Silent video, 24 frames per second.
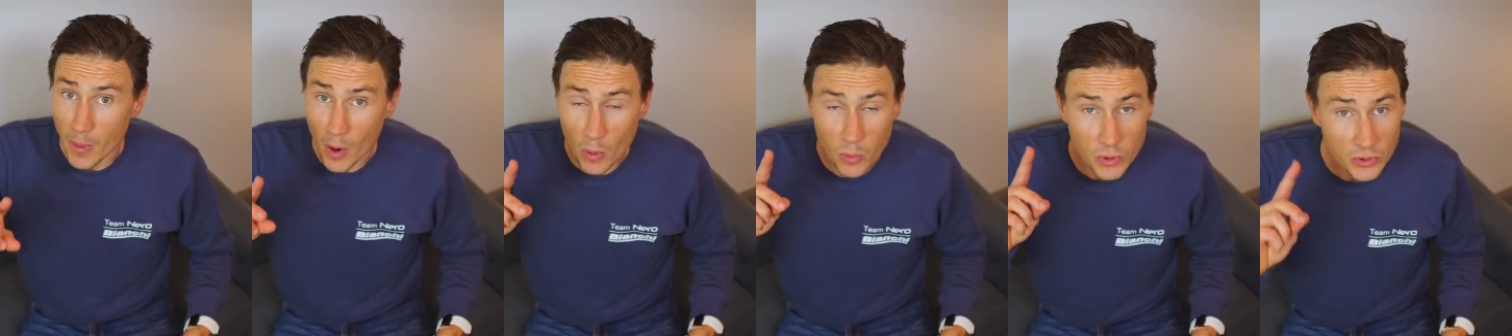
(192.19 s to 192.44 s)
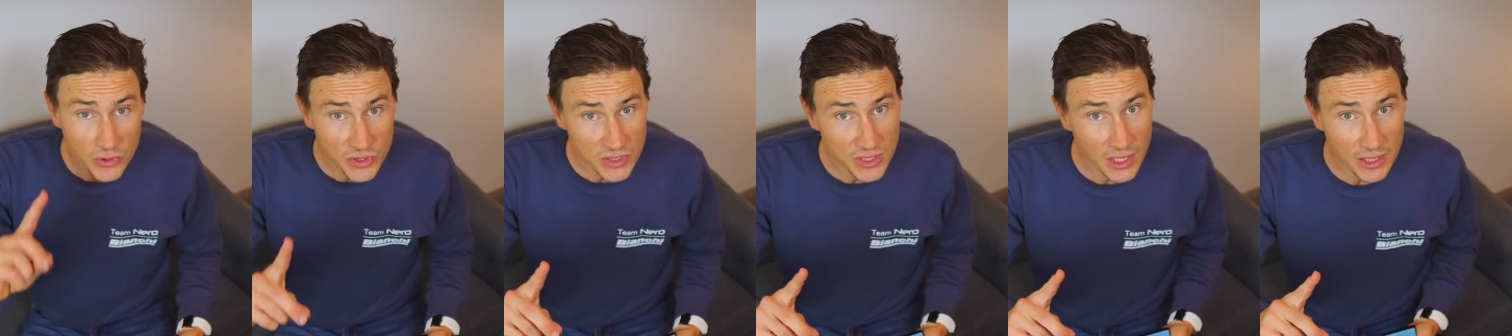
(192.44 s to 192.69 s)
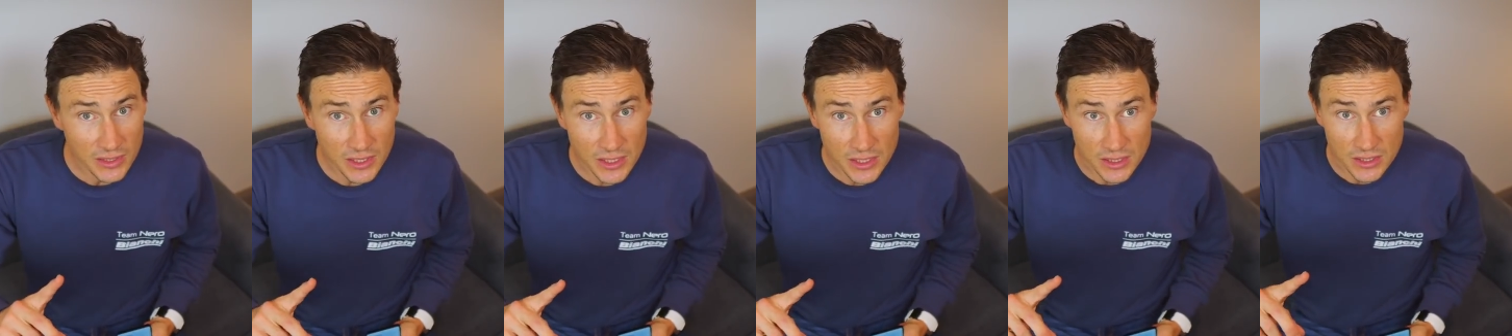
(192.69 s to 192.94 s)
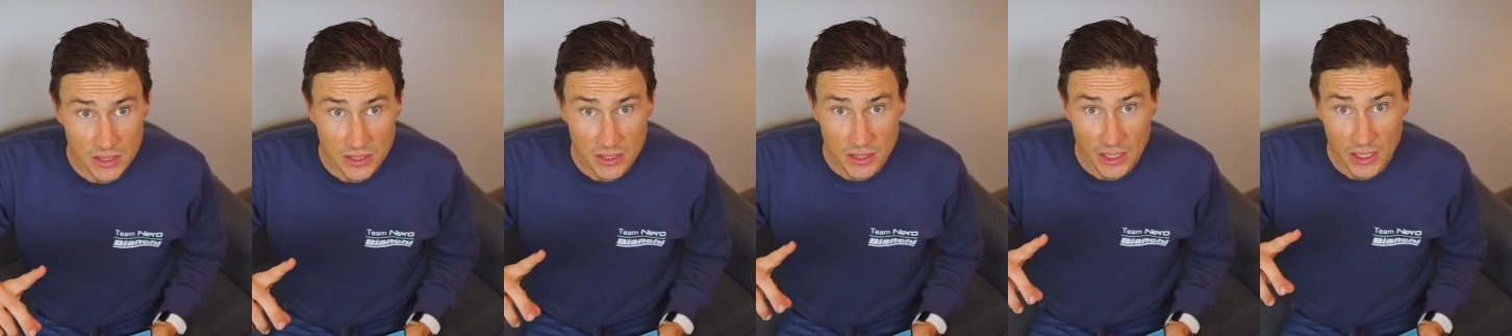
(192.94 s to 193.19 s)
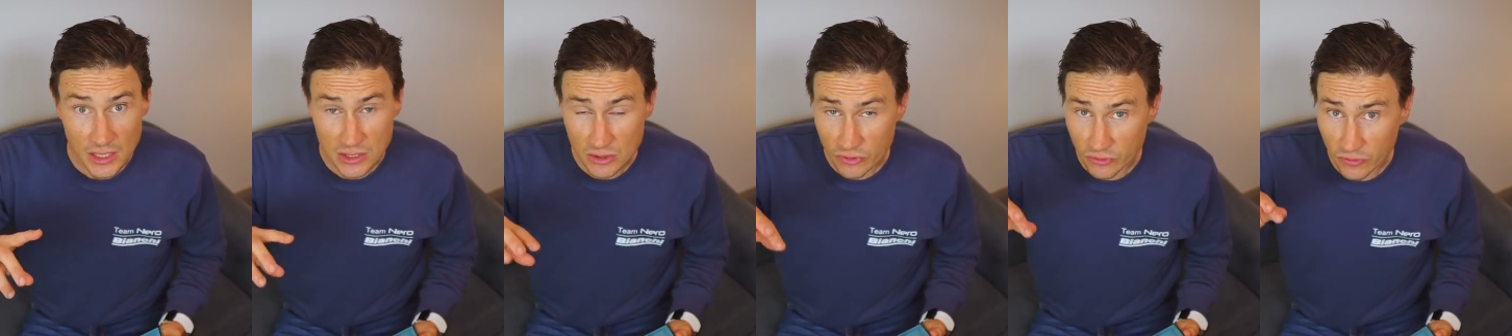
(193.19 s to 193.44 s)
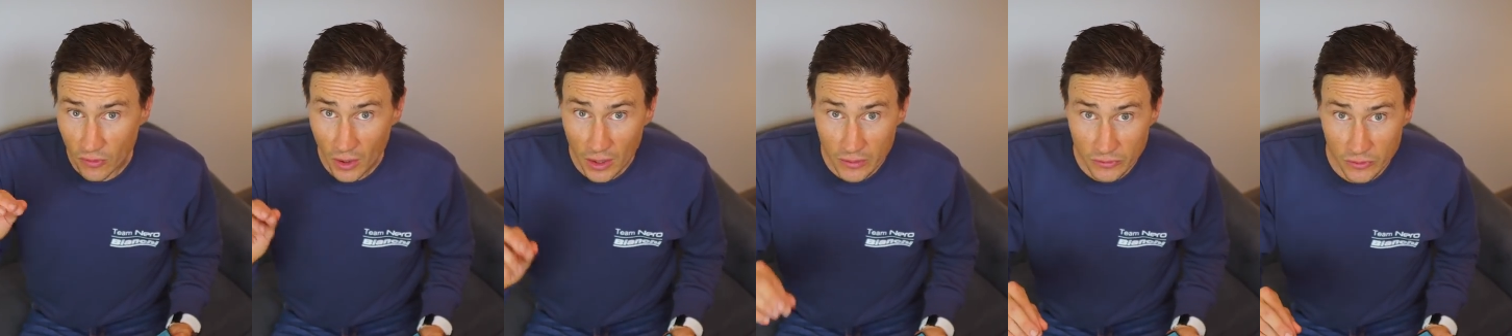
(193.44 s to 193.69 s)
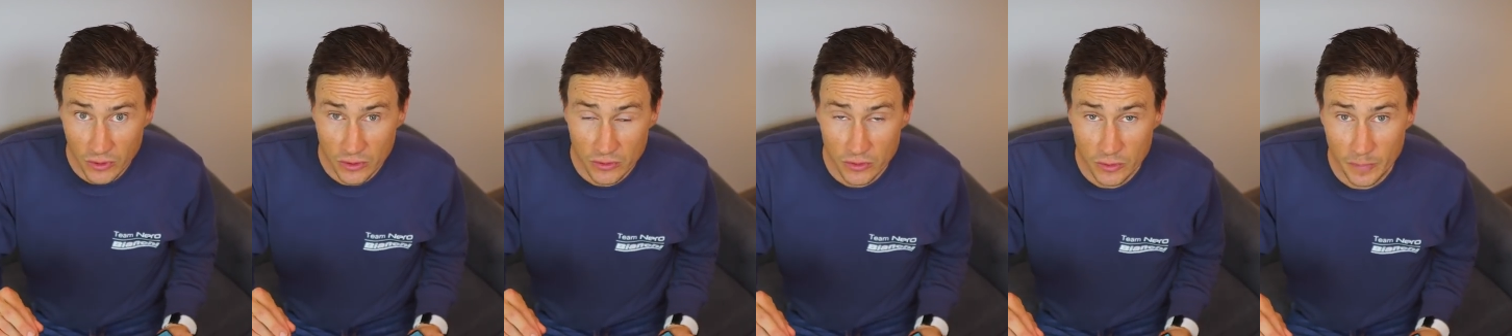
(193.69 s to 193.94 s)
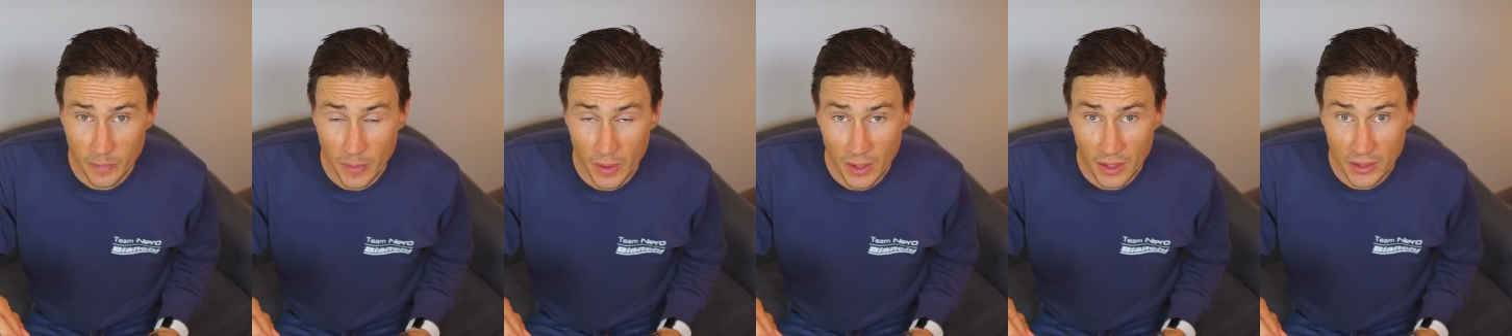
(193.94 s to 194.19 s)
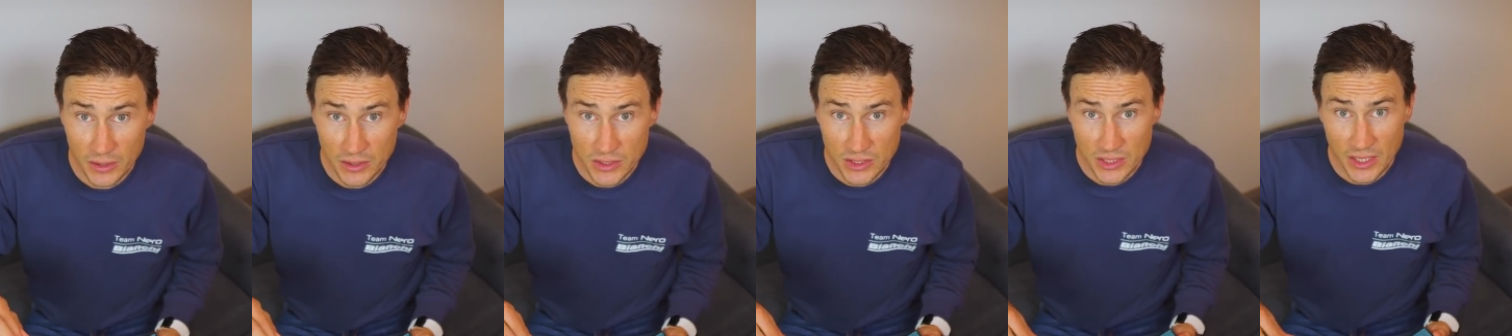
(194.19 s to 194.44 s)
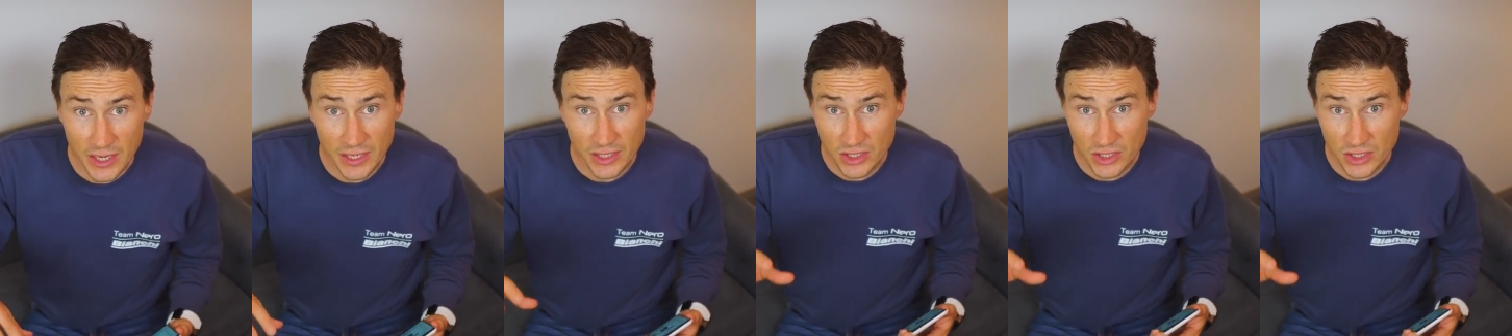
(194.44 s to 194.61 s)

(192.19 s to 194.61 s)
I will say this, it's five hundred bucks